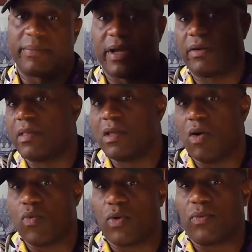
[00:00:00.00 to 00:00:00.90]
about
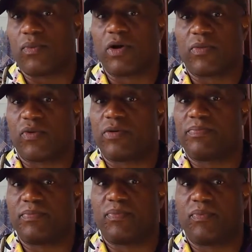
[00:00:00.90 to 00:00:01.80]
we're
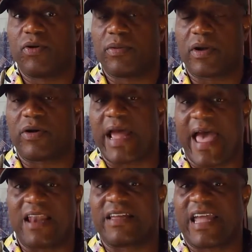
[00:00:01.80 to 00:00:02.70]
going to
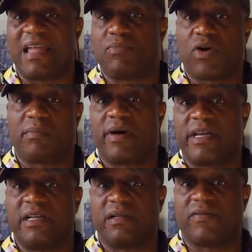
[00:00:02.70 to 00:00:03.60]
allocate more
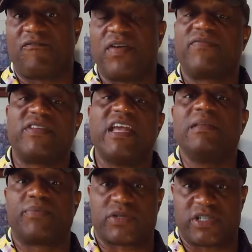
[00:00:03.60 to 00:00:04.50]
money,
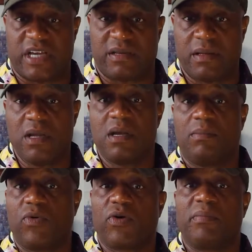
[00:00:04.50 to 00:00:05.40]
15%
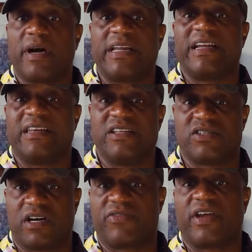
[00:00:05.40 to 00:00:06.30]
more money in these
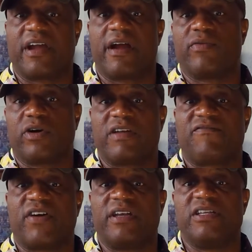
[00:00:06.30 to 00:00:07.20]
other areas. We're going to
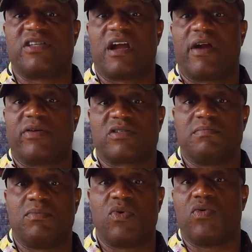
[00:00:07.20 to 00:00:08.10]
fund these areas
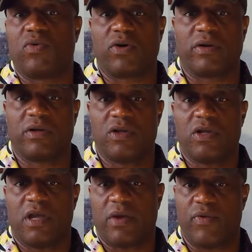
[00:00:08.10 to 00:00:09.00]
more,
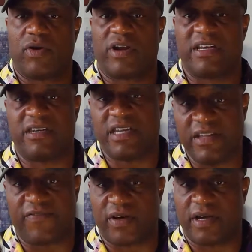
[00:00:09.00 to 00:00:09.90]
and we're going to
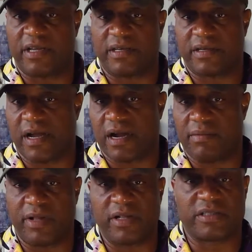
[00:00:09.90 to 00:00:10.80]
defund our
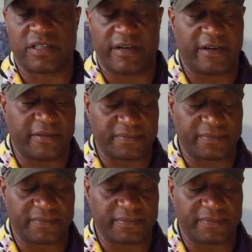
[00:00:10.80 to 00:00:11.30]
military.